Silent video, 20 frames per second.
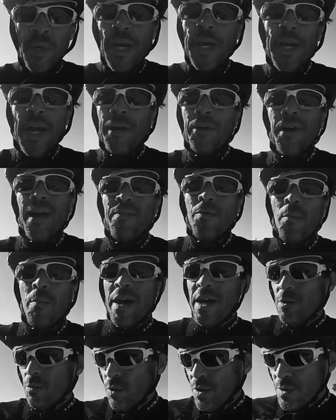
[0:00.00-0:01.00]
and I don't have the
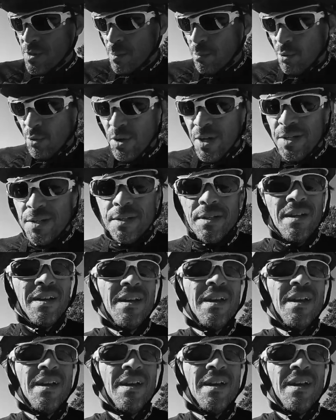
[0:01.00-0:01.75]
bandwidth to print,